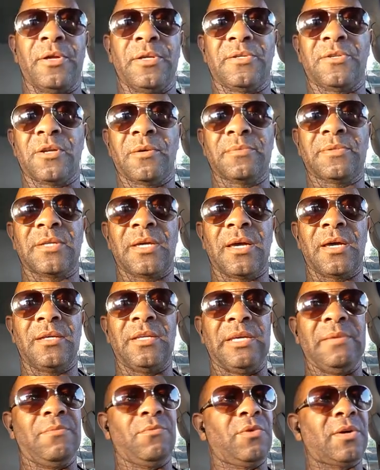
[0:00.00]
You see what I'm saying?
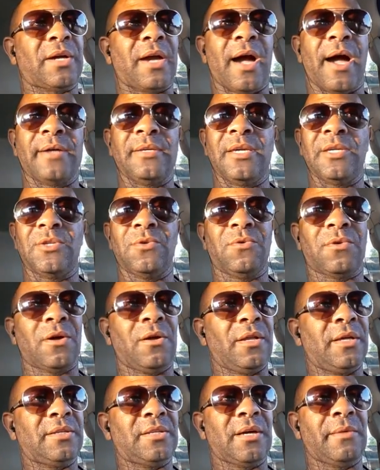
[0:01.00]
Even with Kanye doing
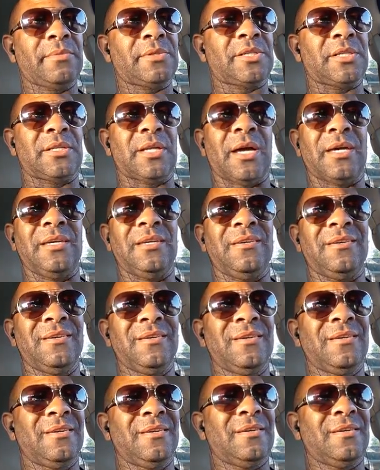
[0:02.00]
all that dumb shit, now he
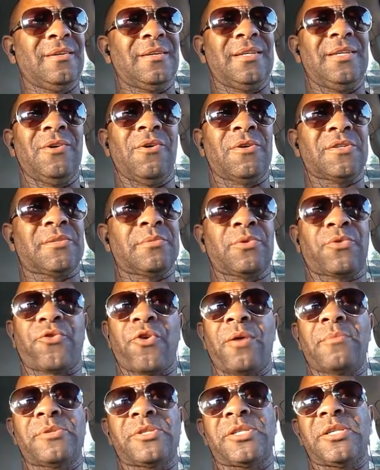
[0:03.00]
he on some
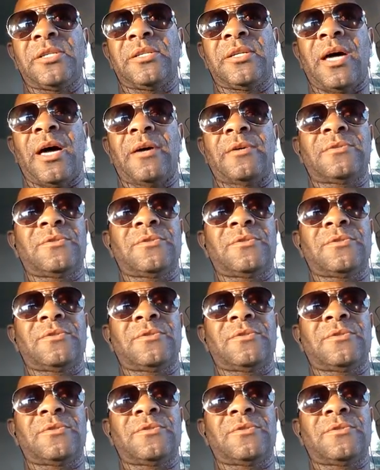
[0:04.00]
Trump shit now.